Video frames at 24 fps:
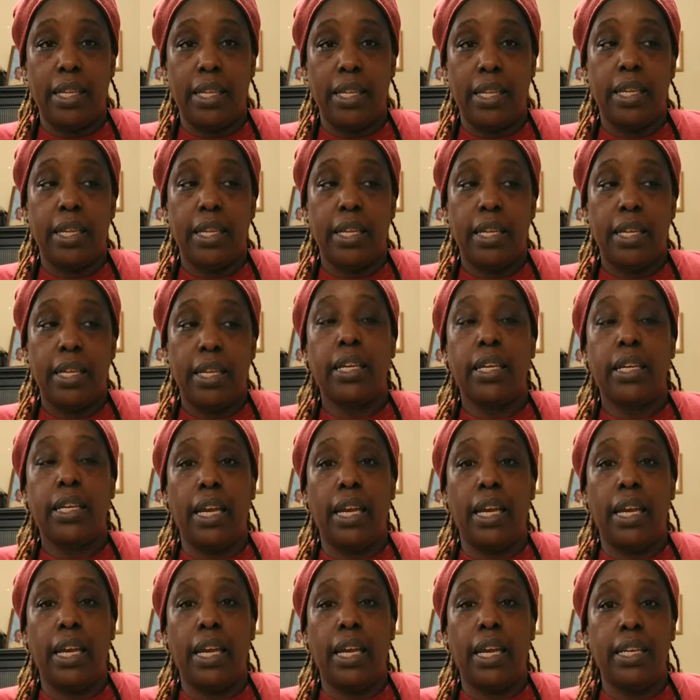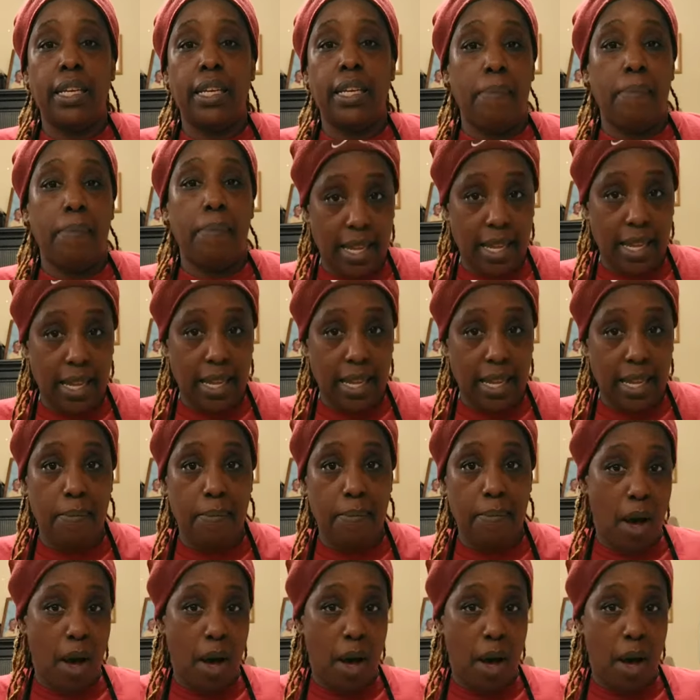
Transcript: Again, I'm going to have to come home and